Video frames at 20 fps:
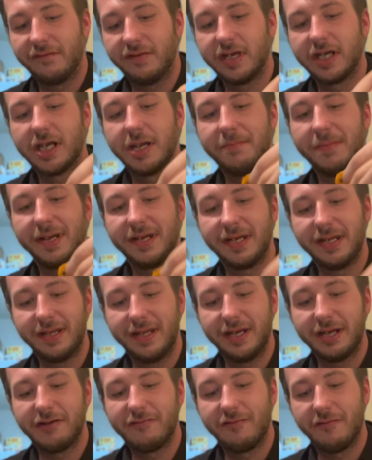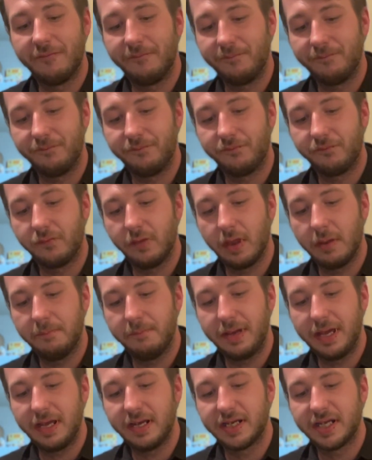cemented this from
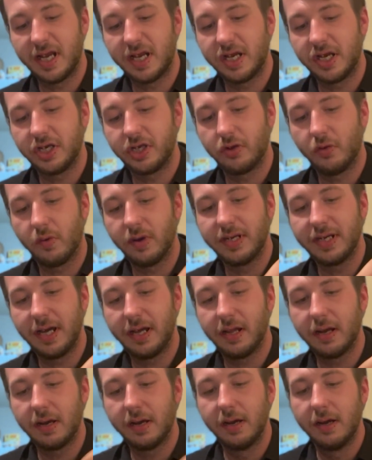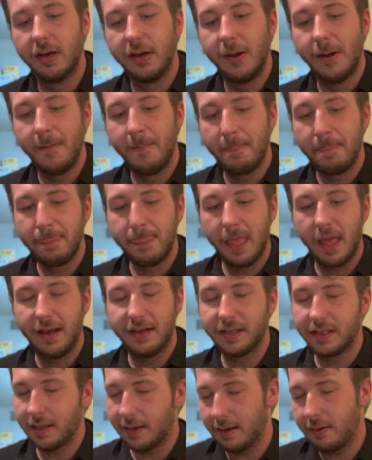being such a storyteller,
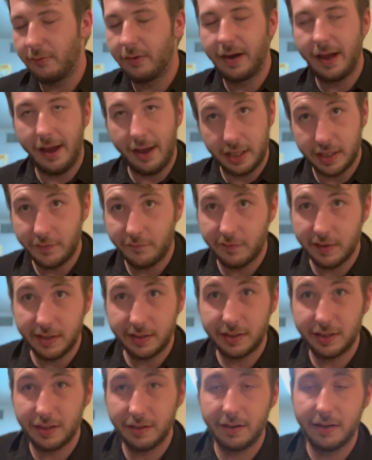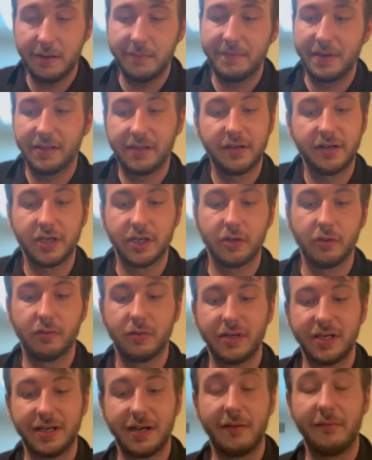is that I would ask friends about their
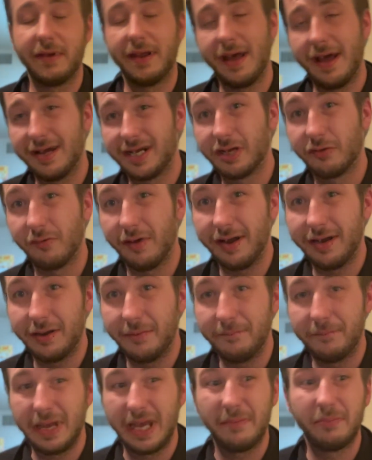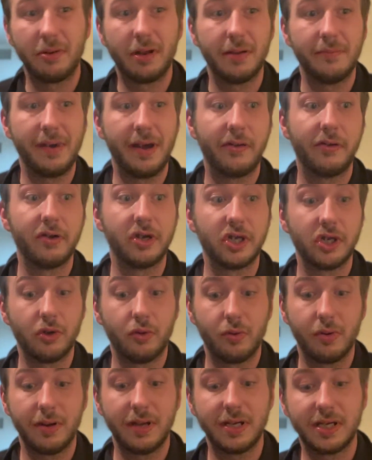stories, and I would ask random people about their
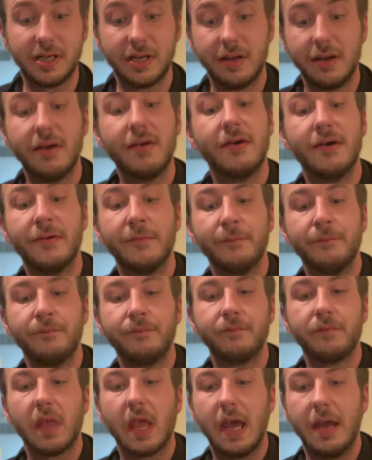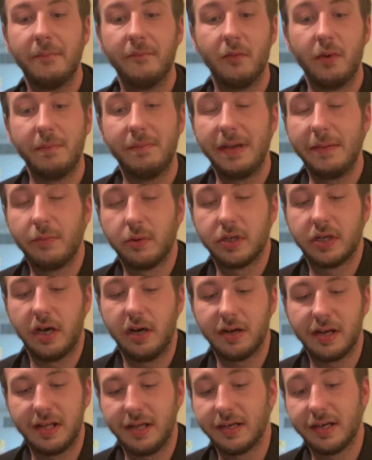stories. And when people
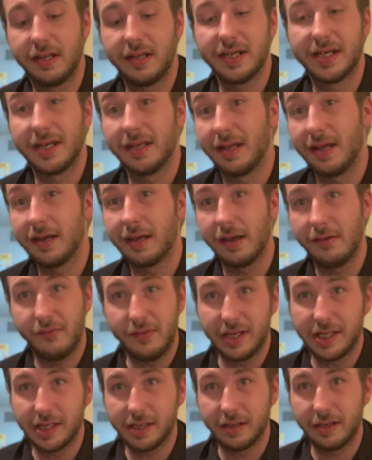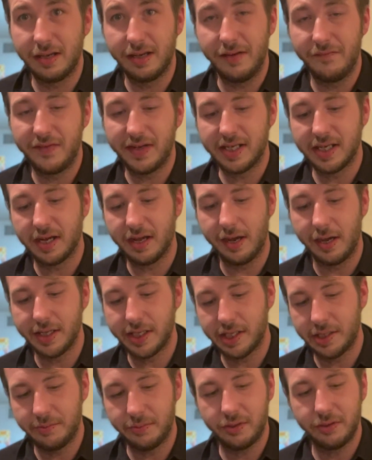talk, I like to listen. Like if it's a
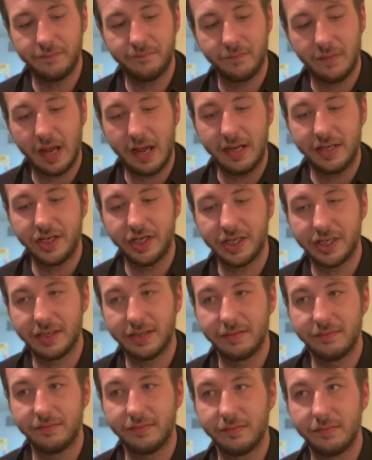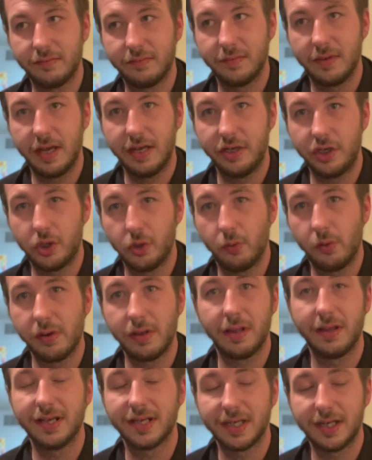customer, I just enjoy
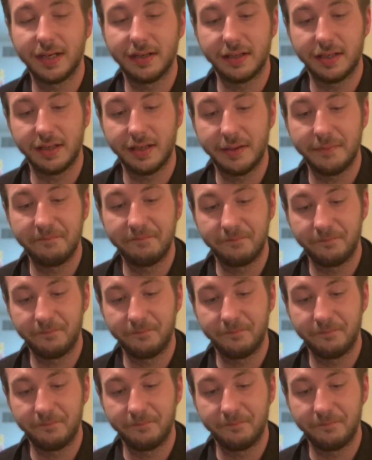listening to them,